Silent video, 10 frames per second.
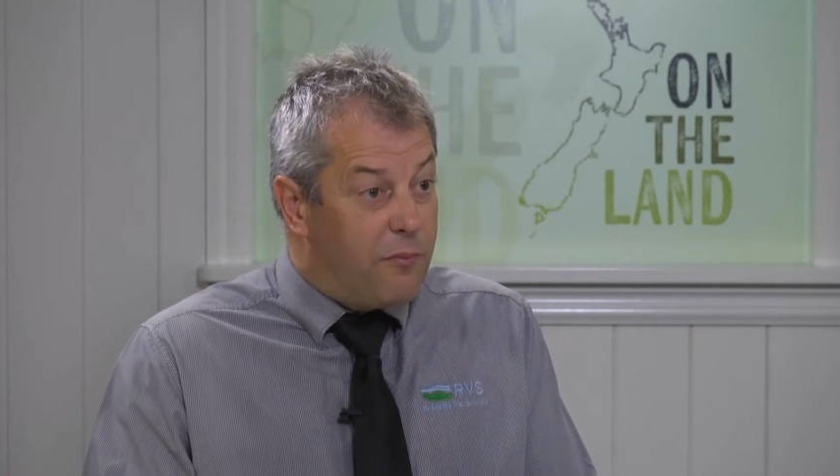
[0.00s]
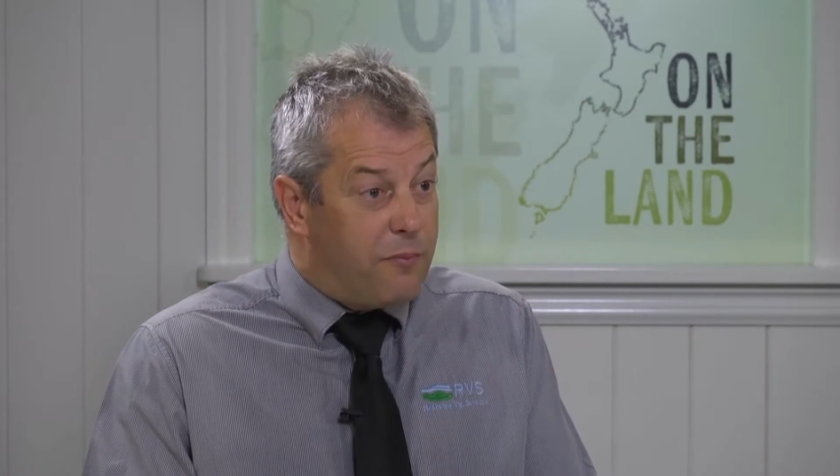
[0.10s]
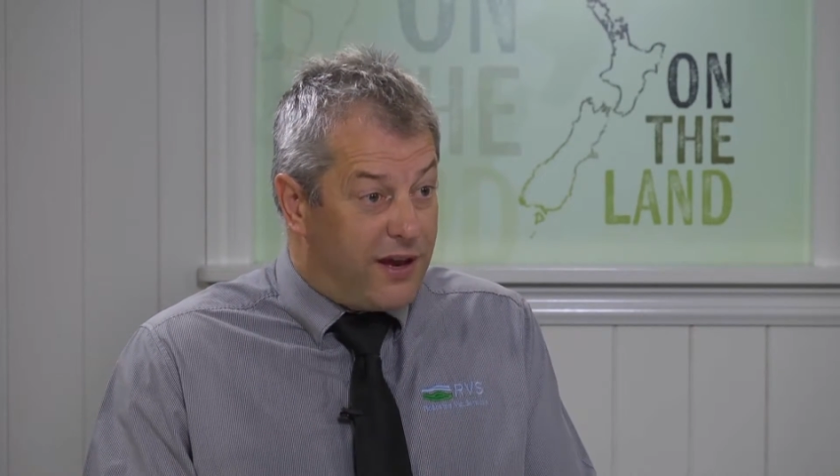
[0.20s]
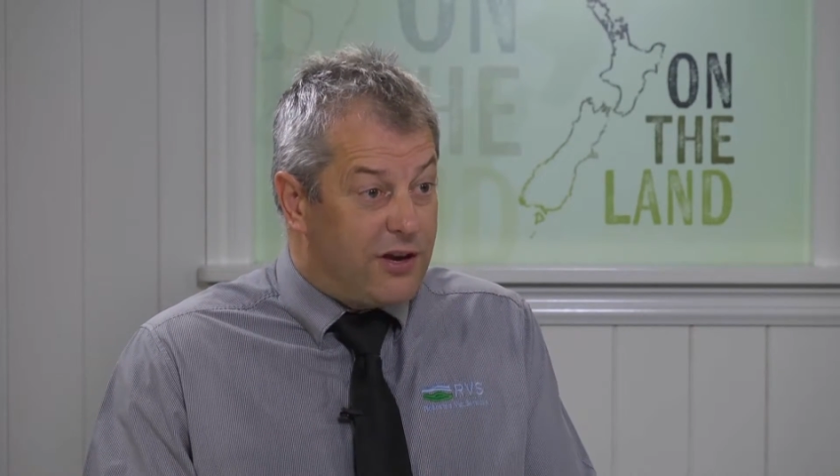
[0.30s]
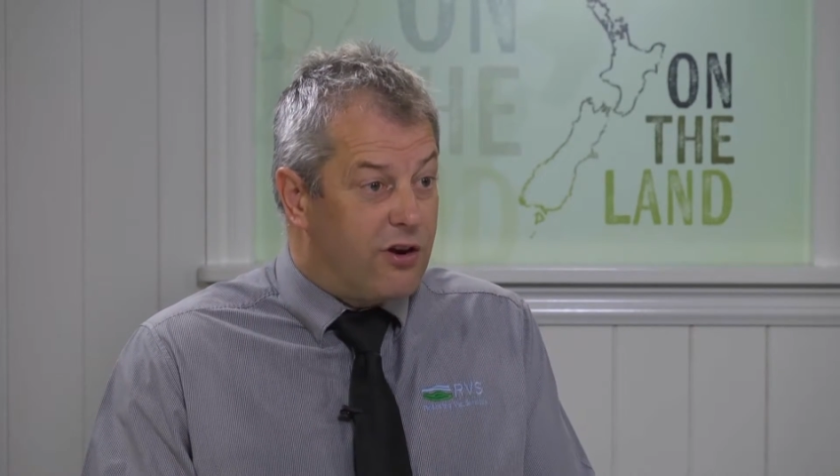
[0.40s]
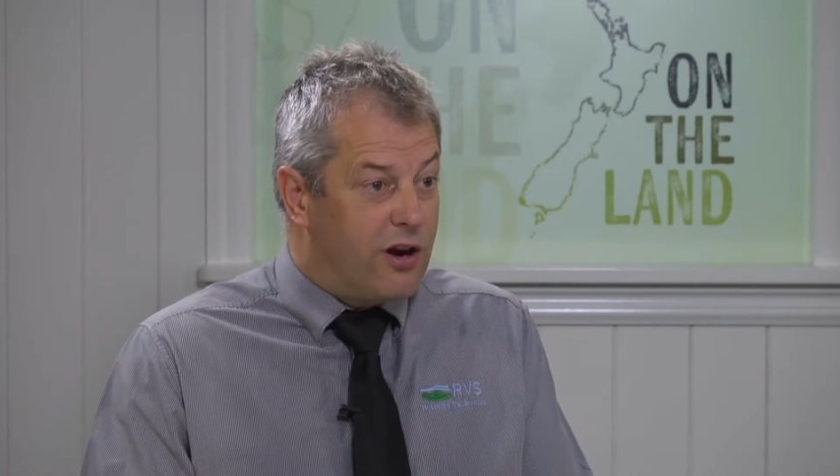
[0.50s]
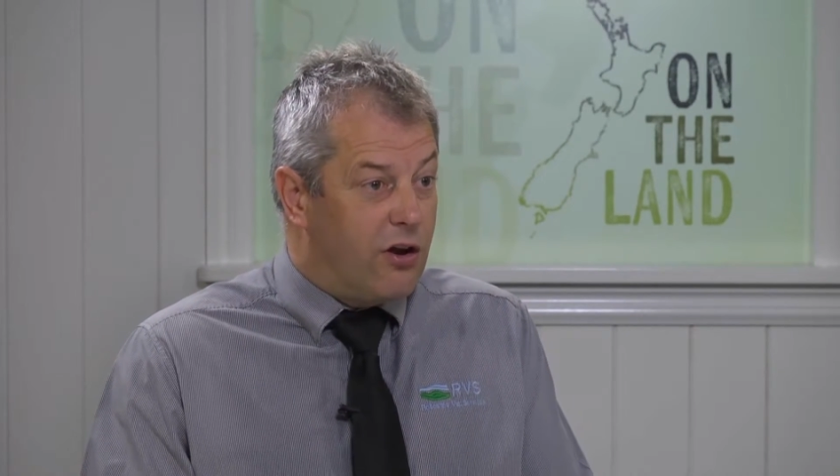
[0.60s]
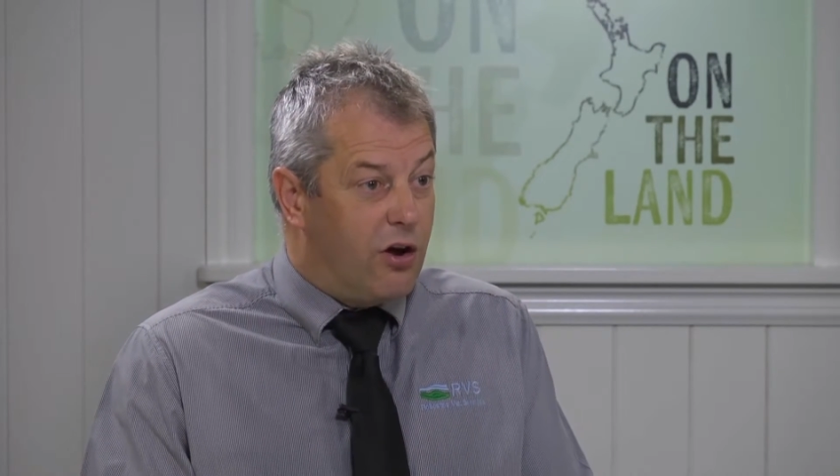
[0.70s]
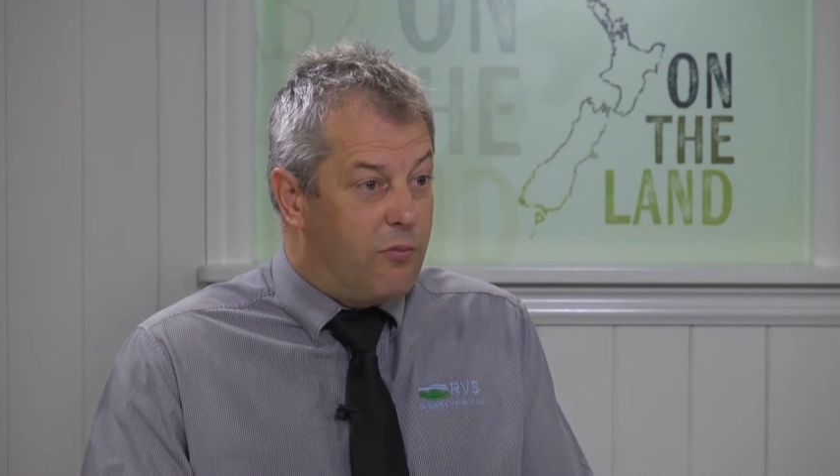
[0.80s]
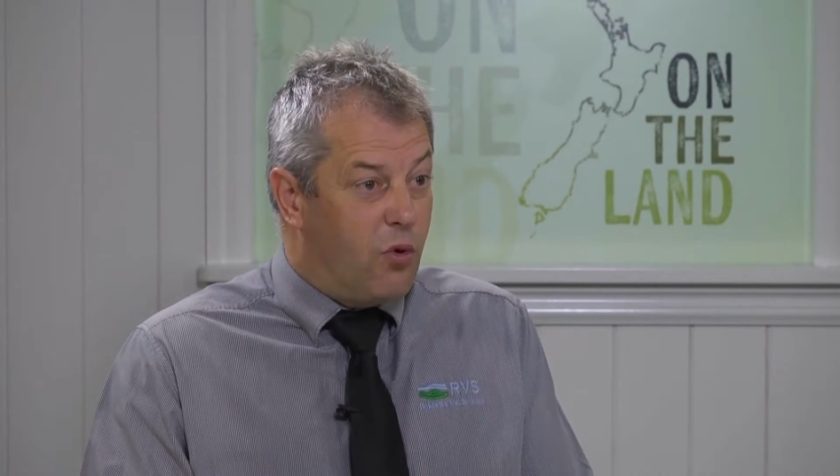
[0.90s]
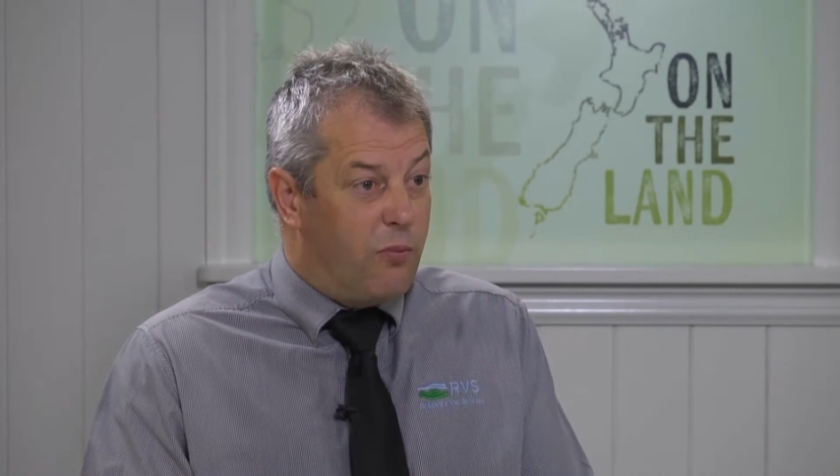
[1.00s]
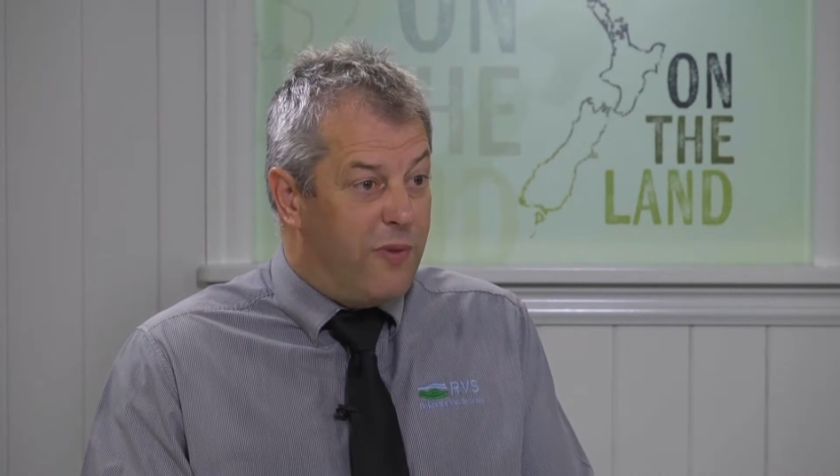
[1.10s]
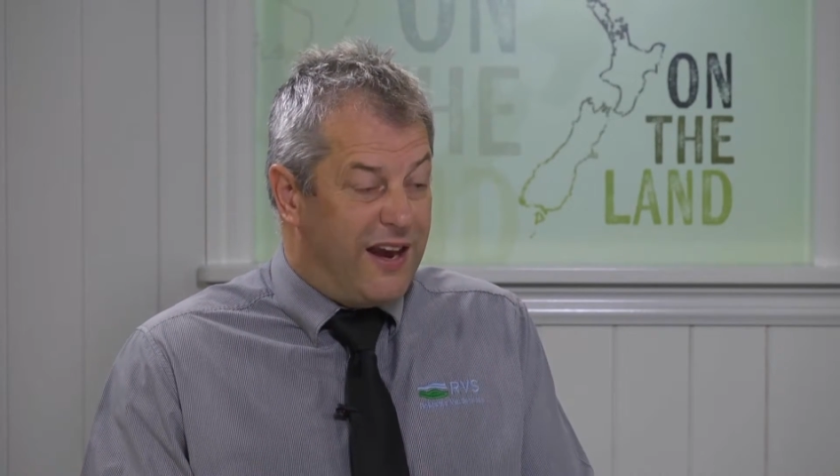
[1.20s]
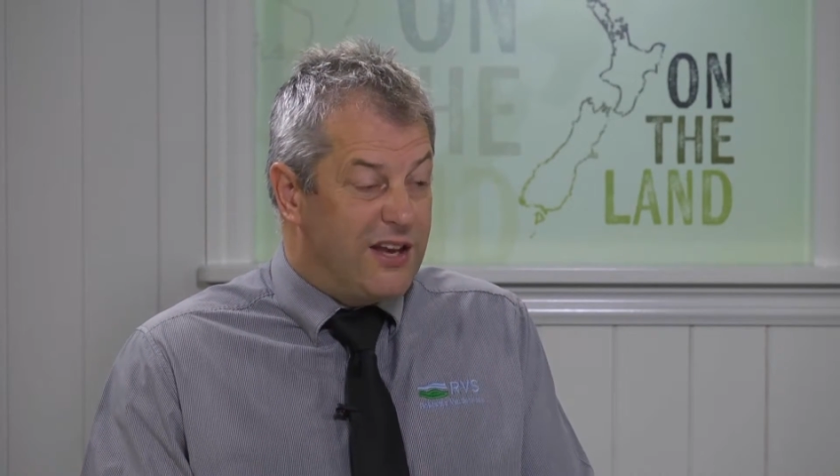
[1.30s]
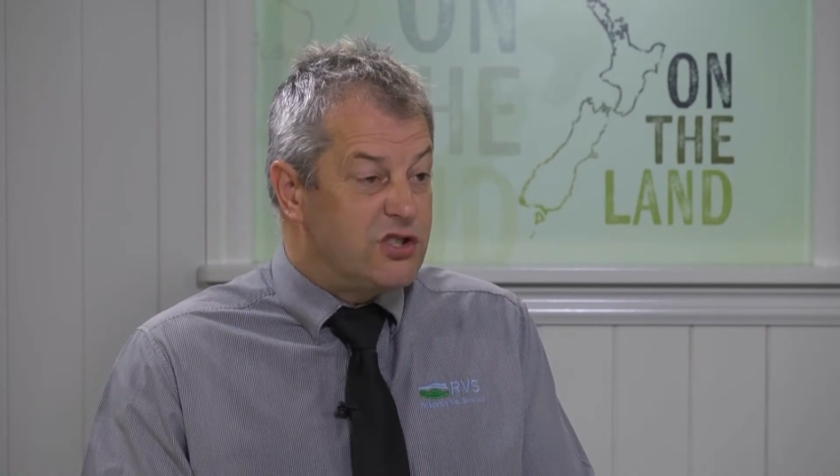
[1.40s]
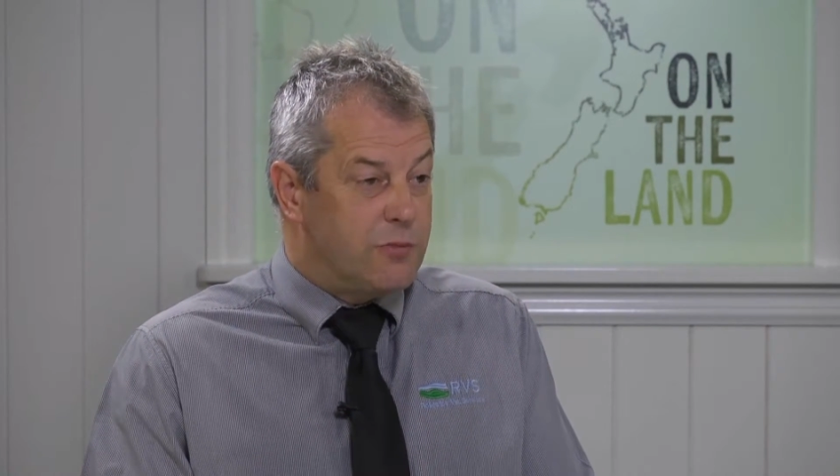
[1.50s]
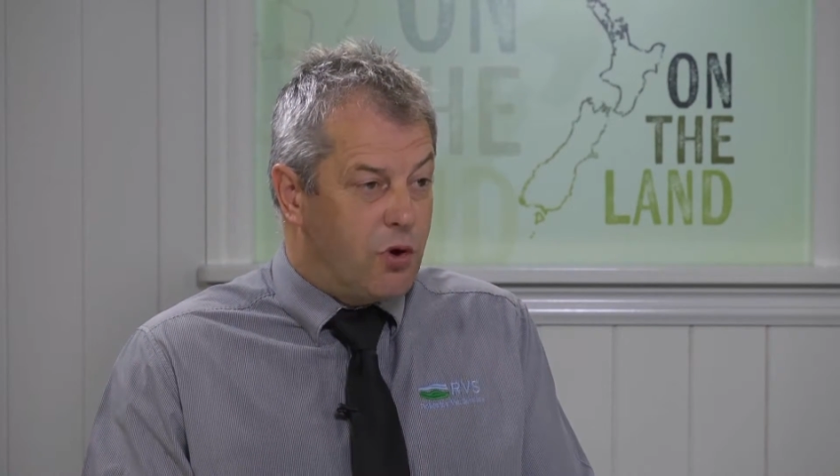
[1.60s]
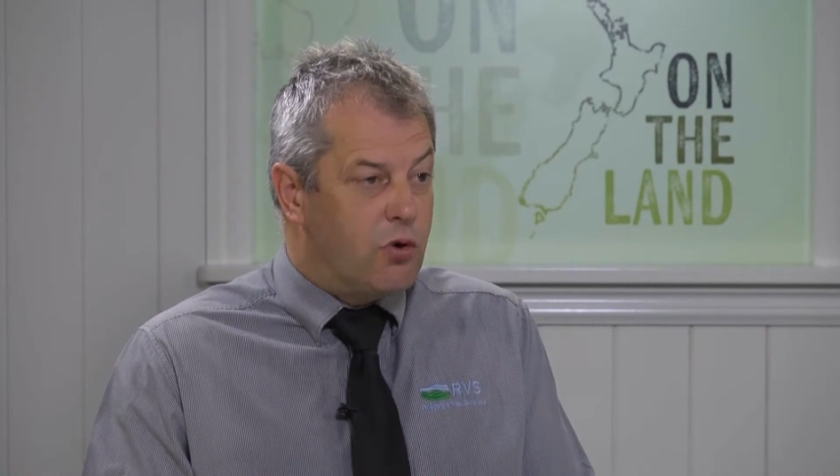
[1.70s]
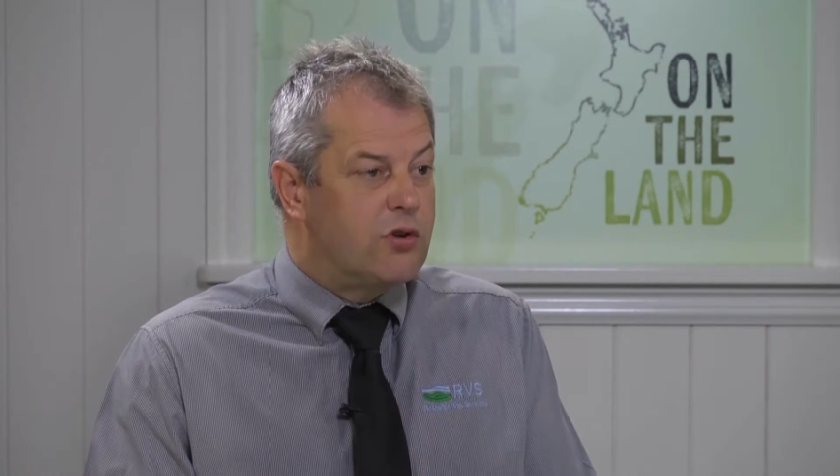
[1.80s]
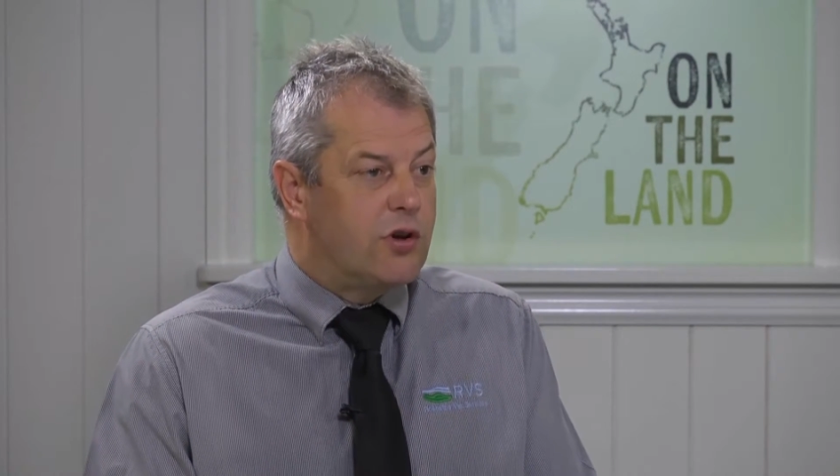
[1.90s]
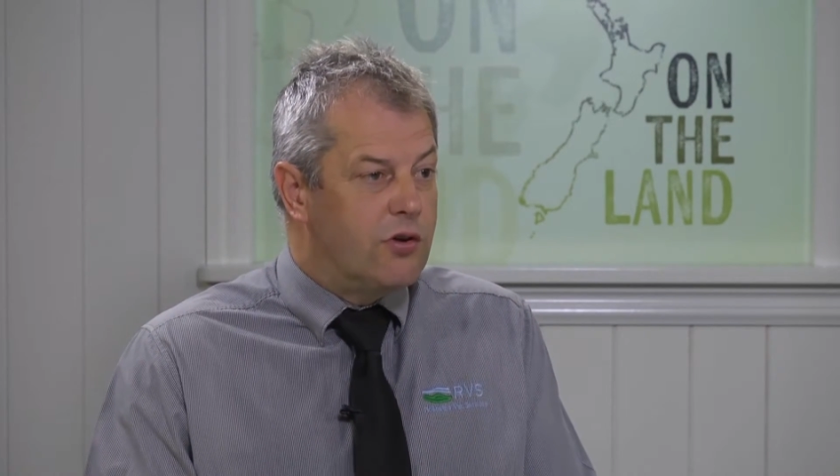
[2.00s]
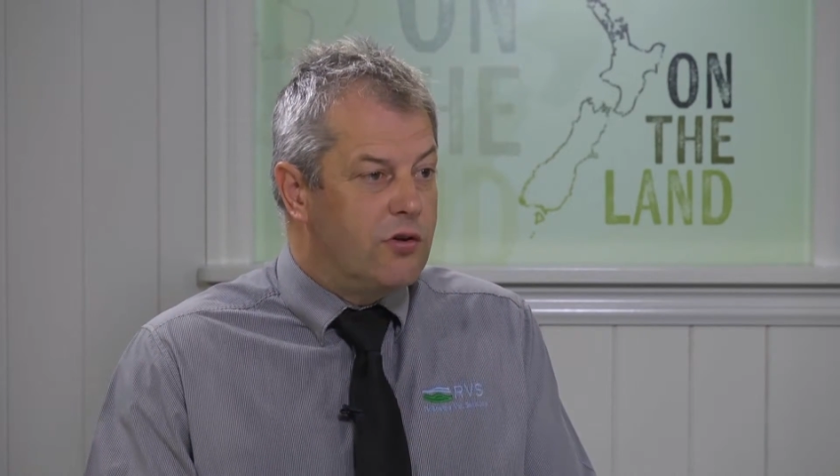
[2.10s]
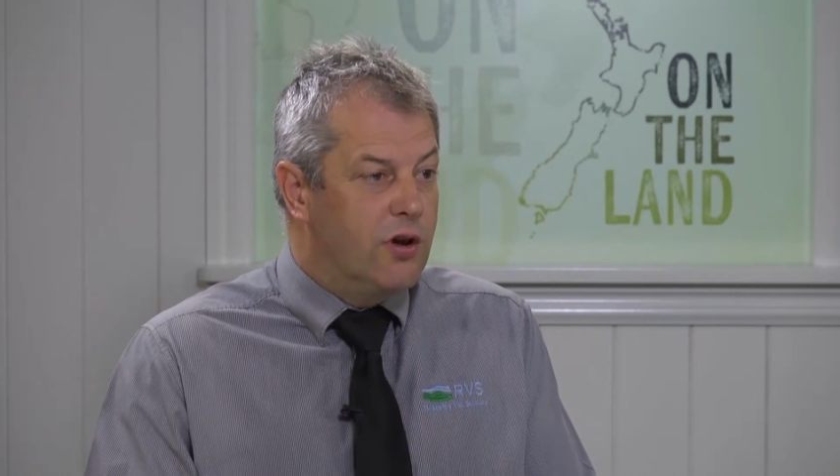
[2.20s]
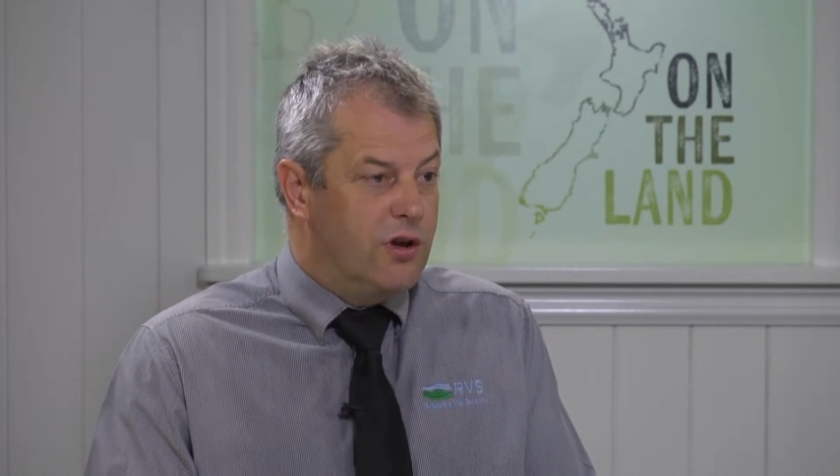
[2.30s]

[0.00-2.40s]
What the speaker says: better and a lot more manageable to